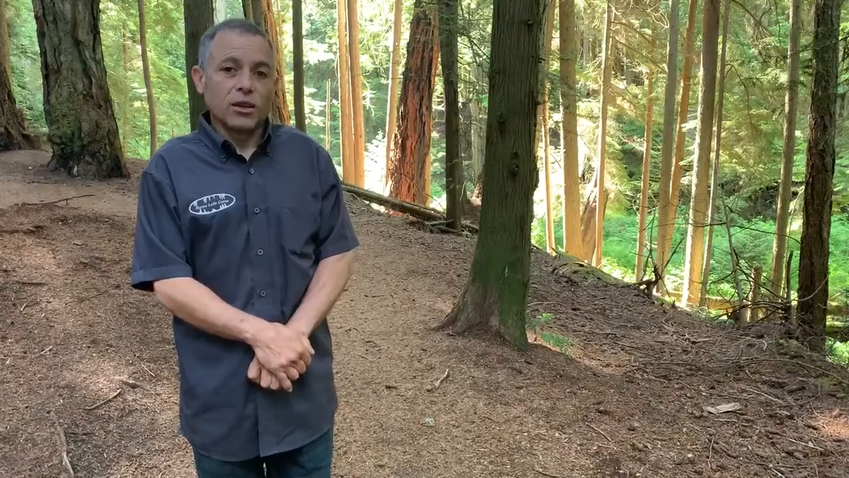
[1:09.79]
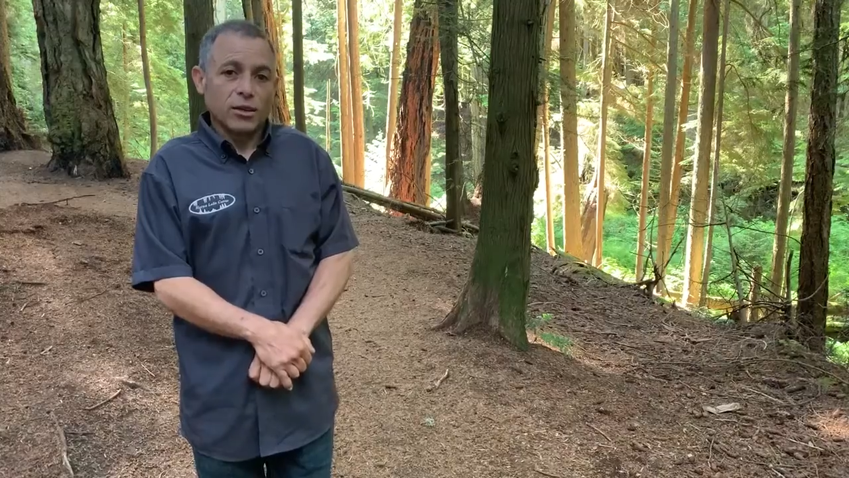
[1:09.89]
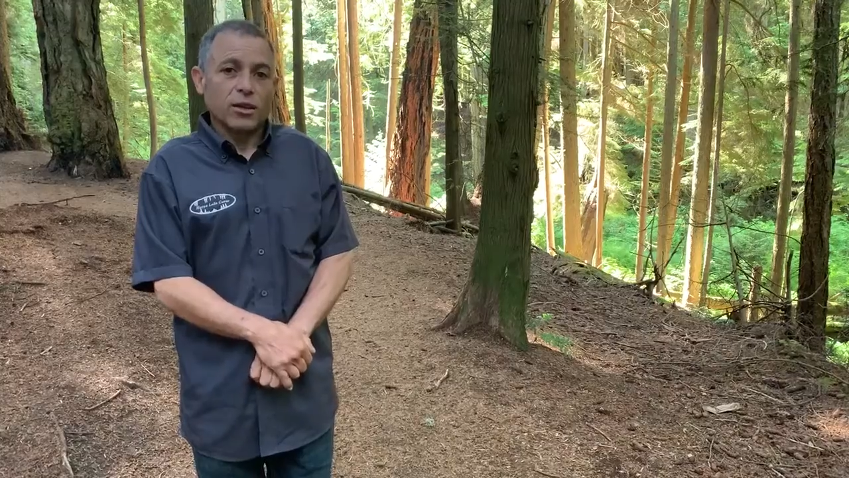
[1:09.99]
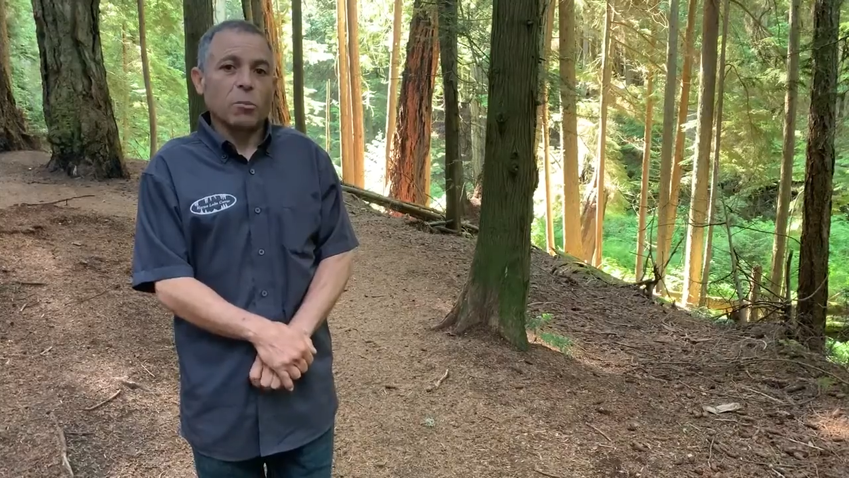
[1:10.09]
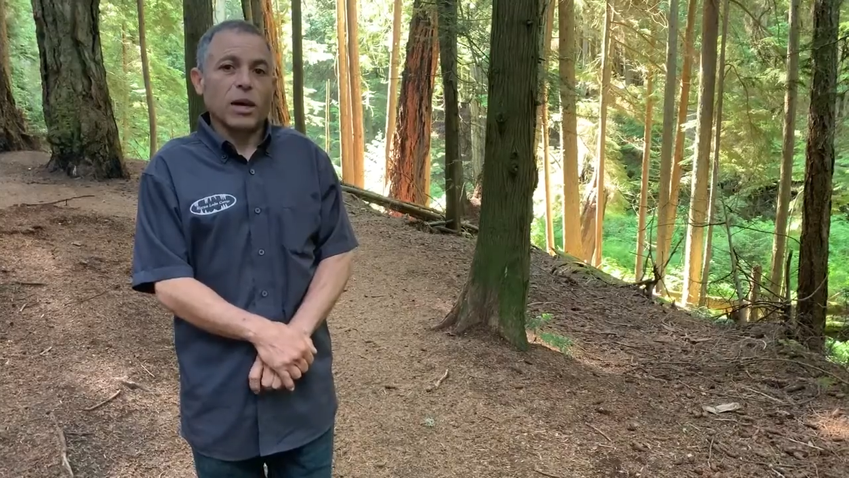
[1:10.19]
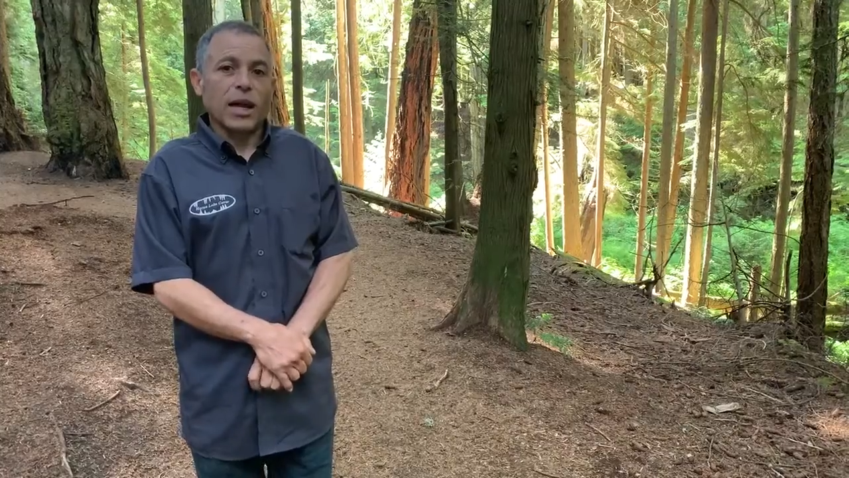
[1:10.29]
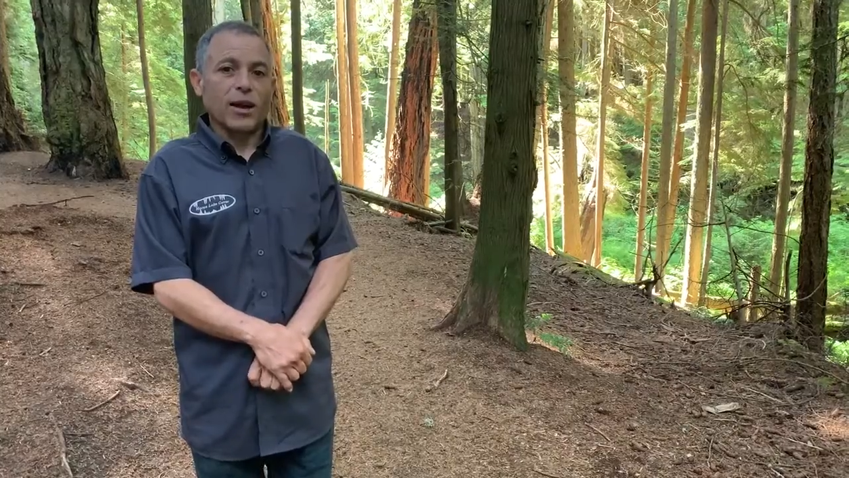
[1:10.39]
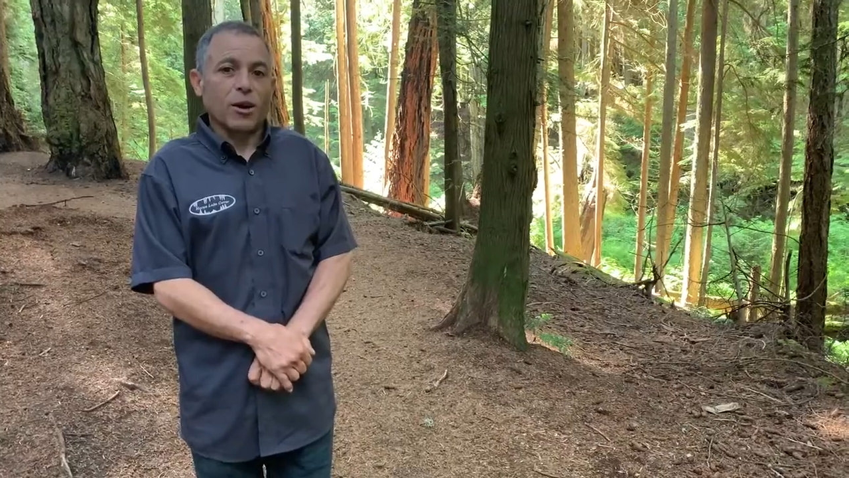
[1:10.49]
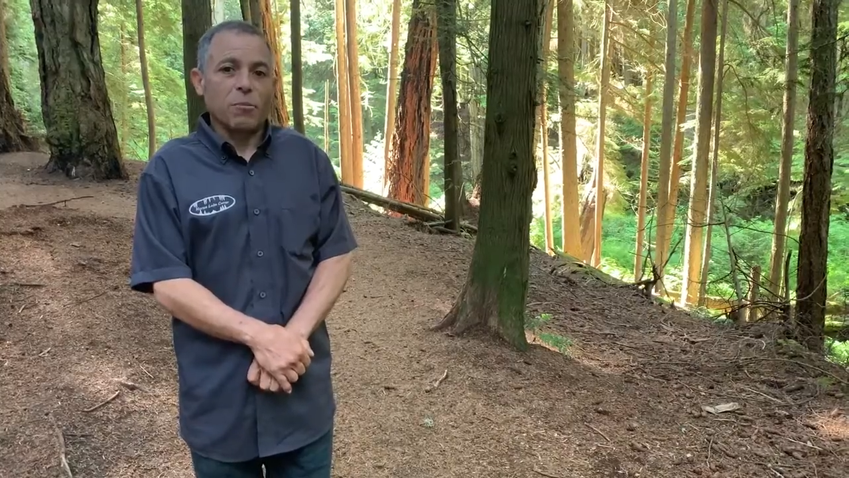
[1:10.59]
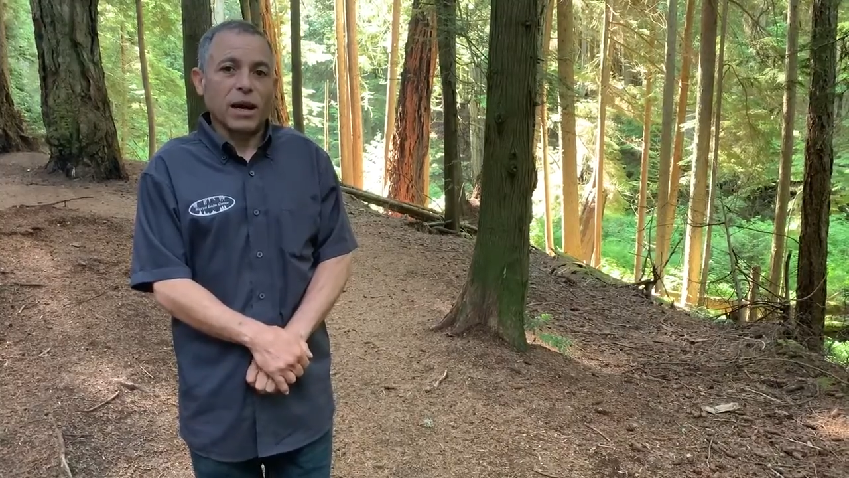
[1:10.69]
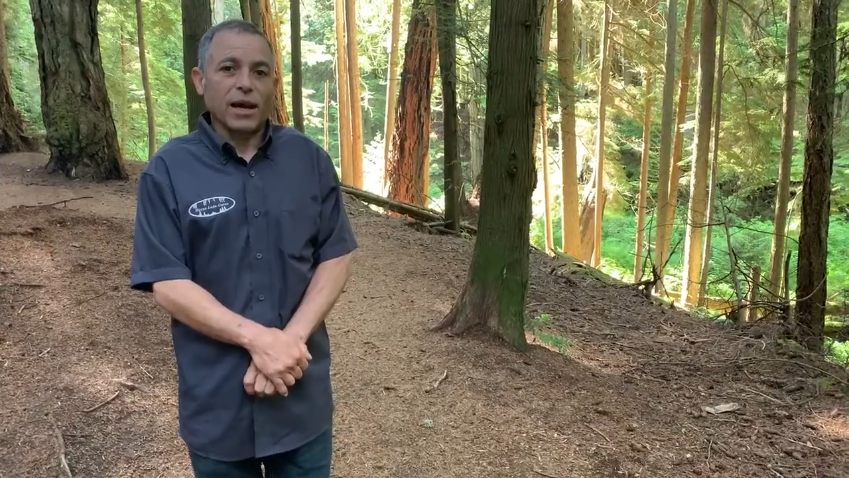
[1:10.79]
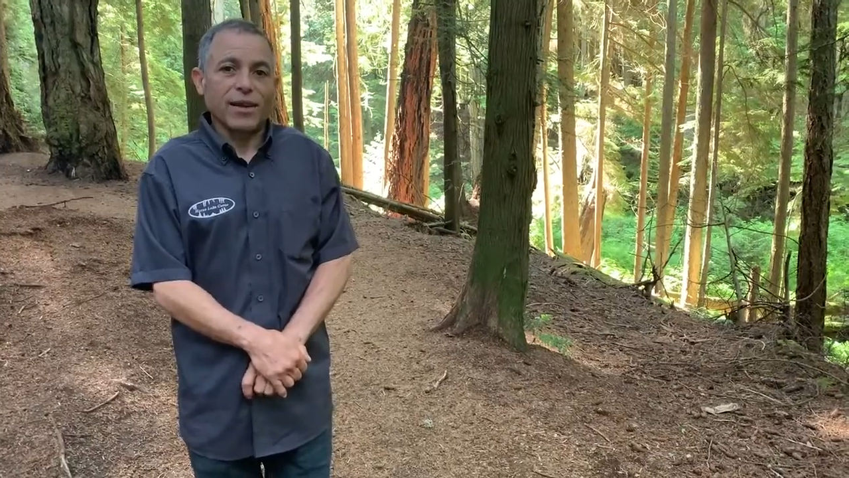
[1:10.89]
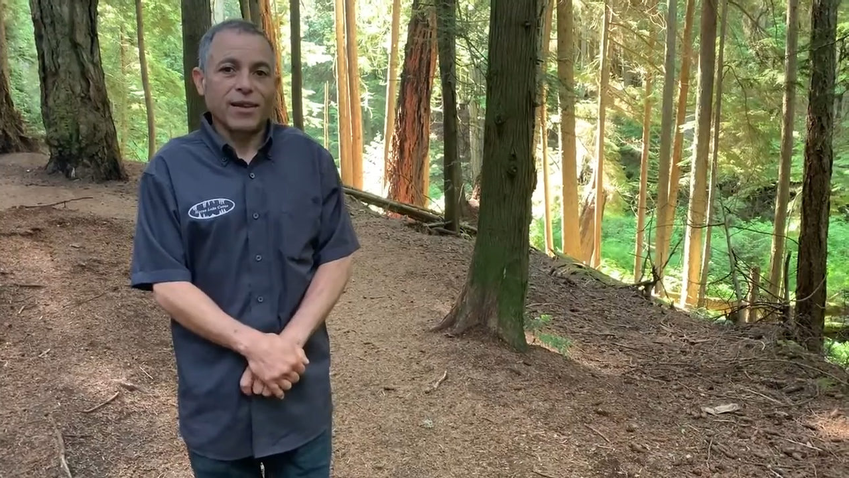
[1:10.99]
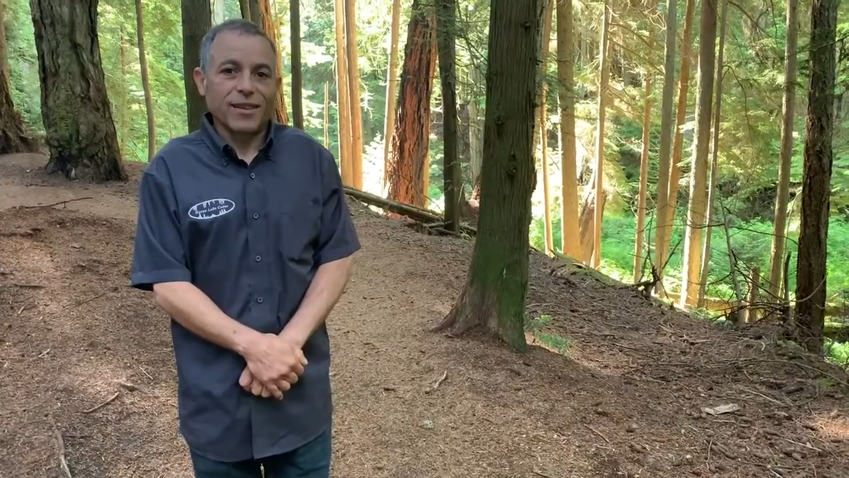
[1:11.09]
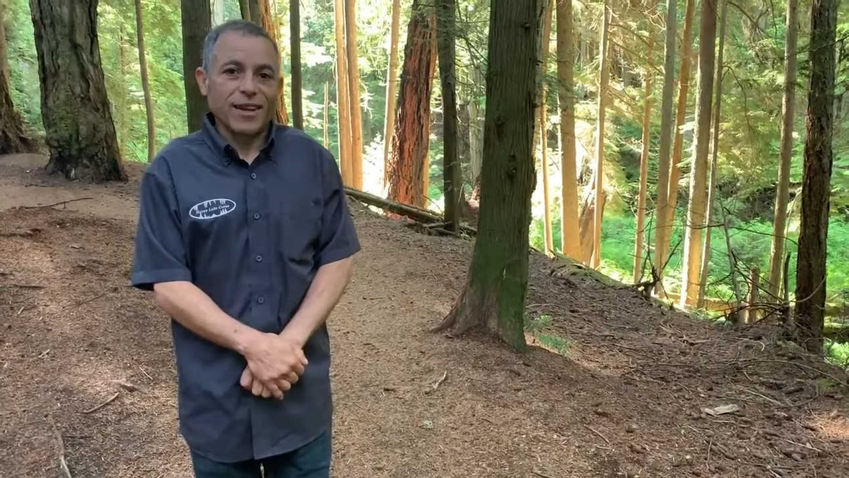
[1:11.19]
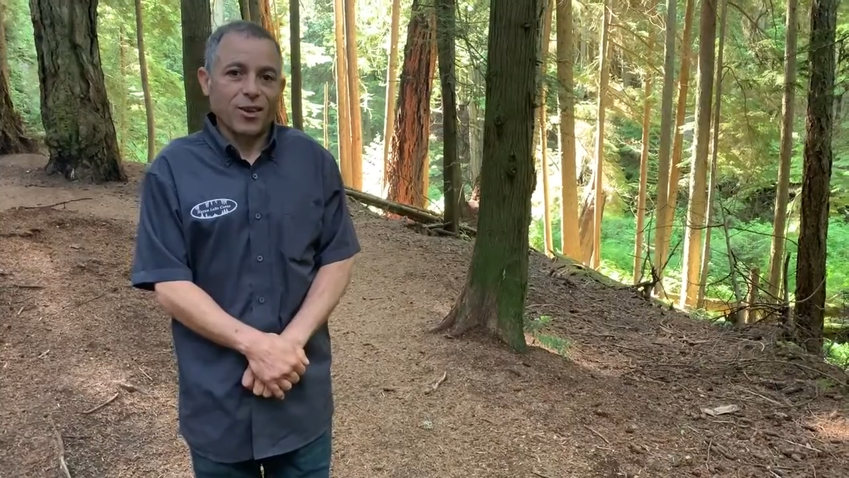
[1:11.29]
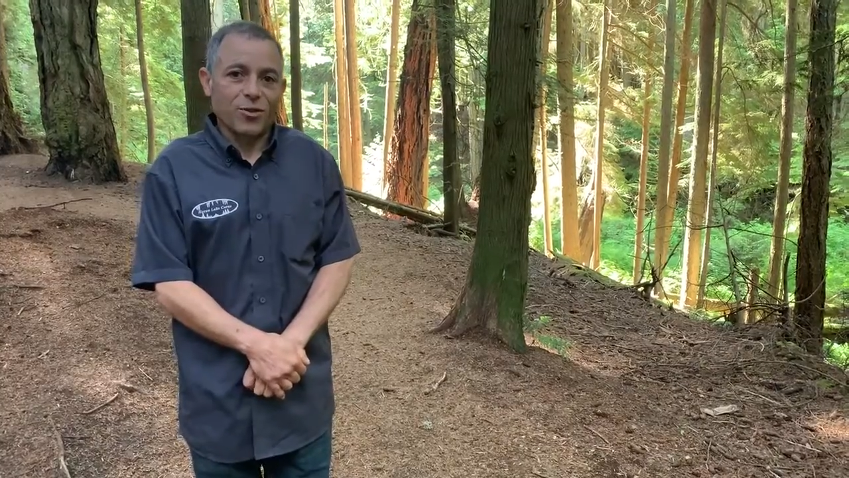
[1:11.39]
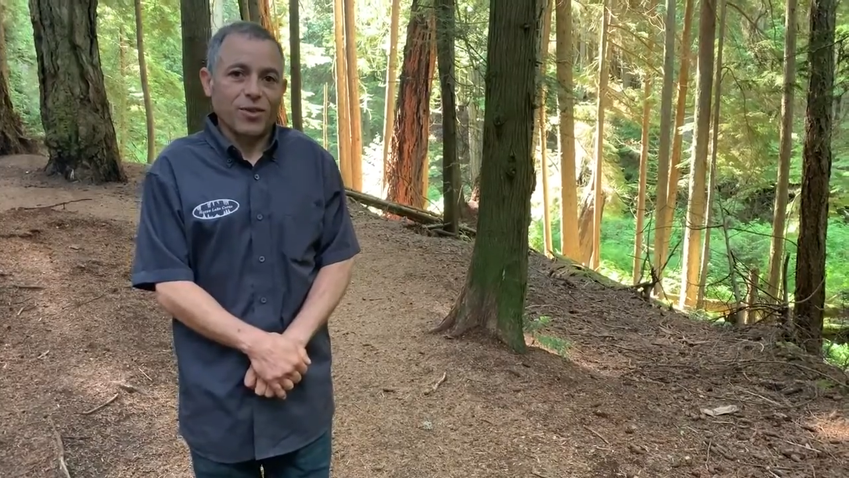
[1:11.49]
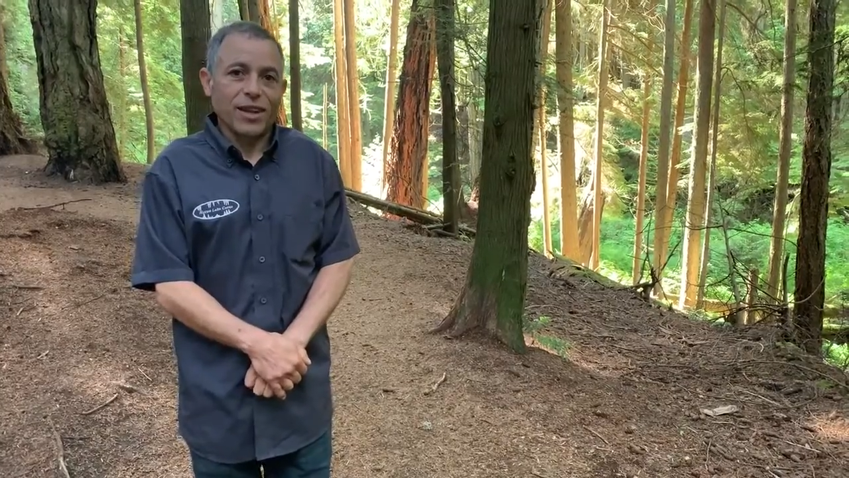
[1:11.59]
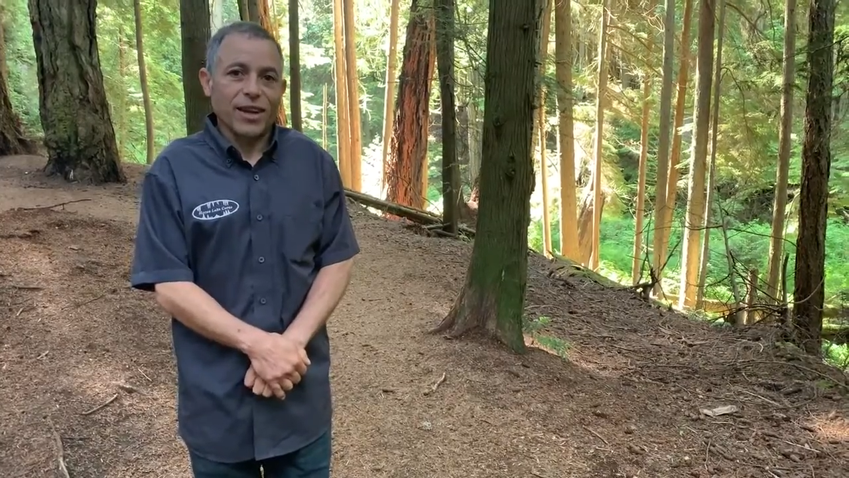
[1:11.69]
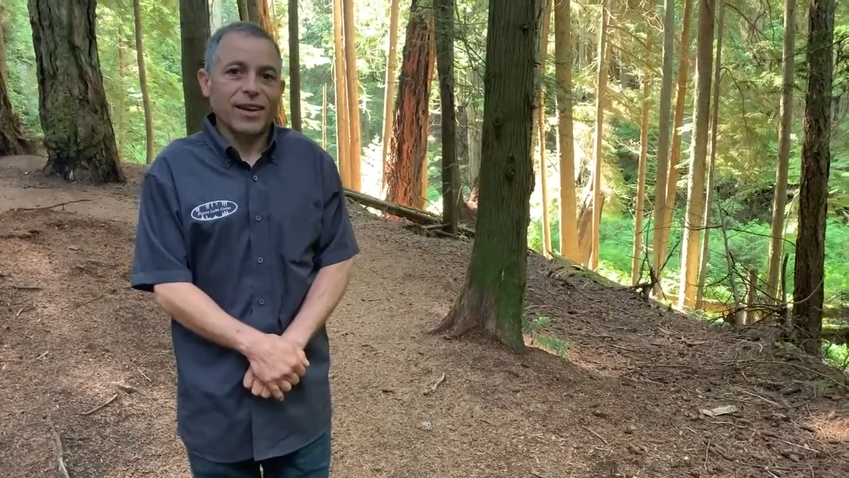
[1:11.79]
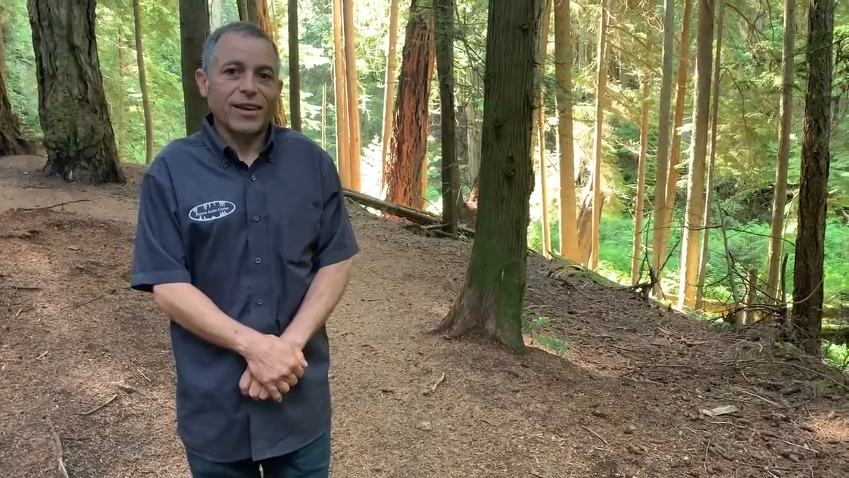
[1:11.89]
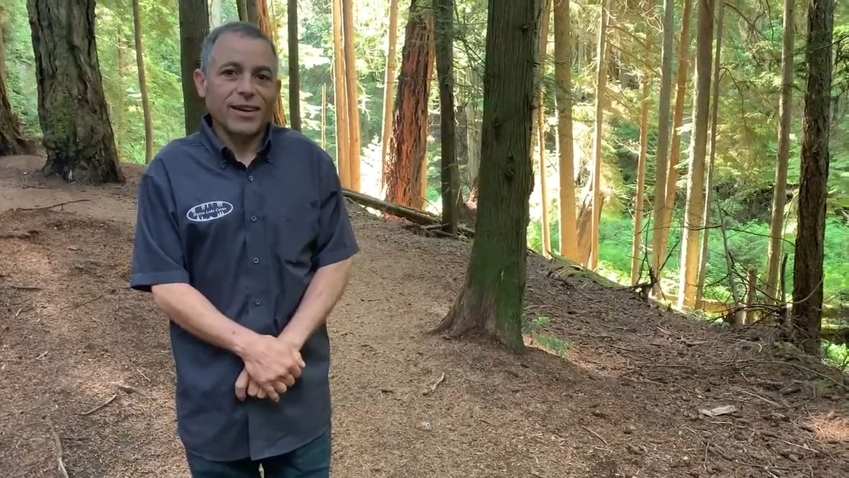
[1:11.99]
Somebody had our back. Thank you for that.